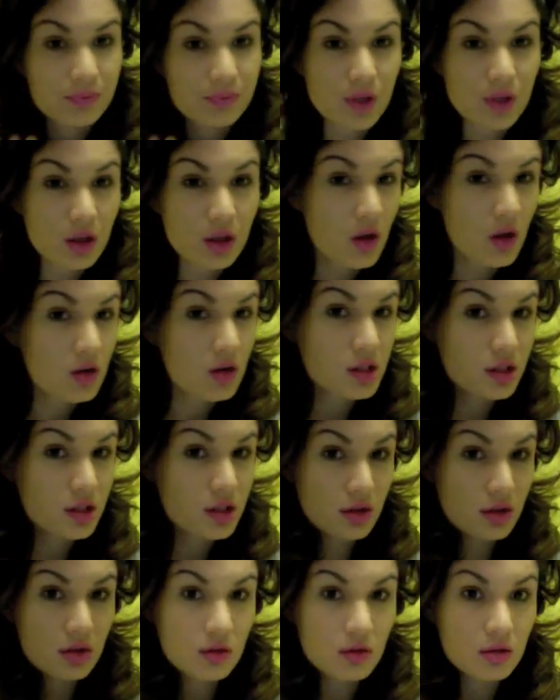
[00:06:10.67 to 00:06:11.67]
close to,
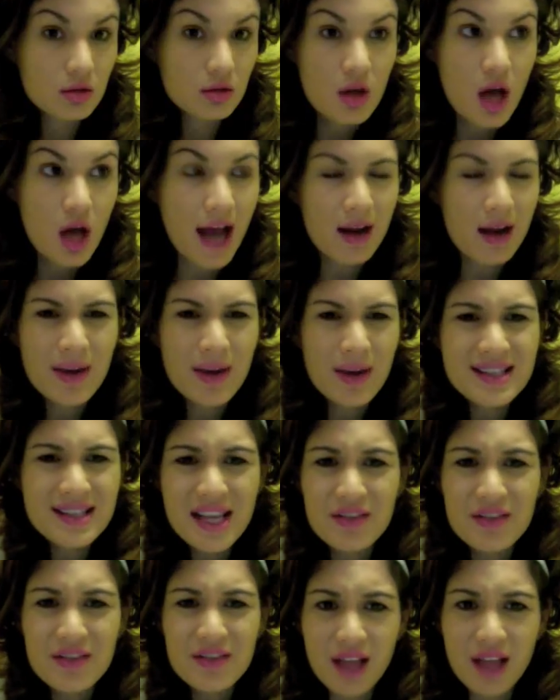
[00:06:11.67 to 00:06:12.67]
I don't want to
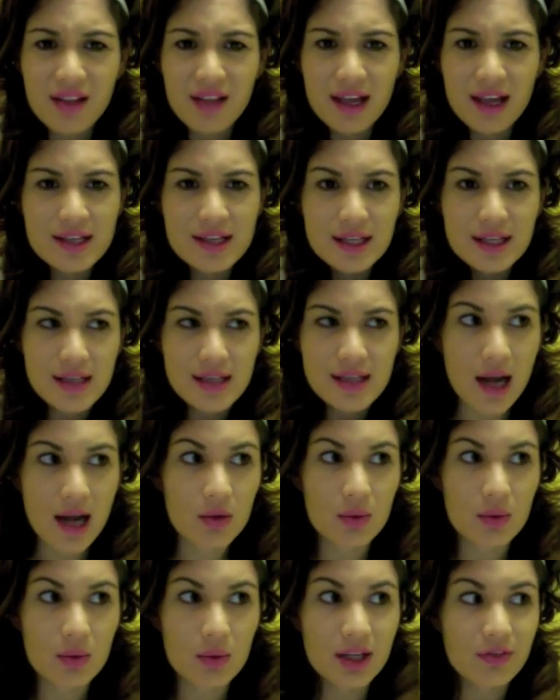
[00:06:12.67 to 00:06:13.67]
say flawless, because I
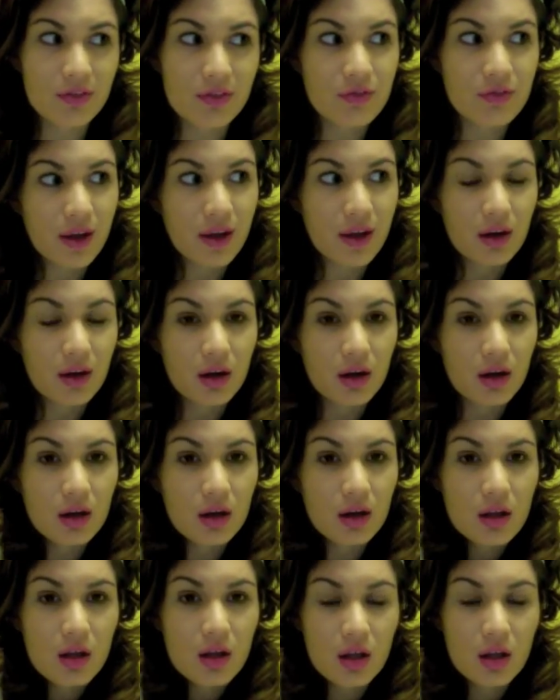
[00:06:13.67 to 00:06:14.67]
don't really feel
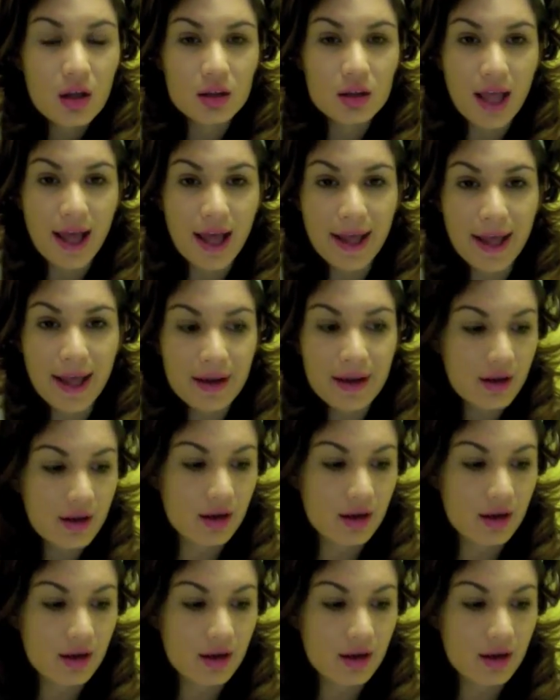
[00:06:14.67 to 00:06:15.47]
like,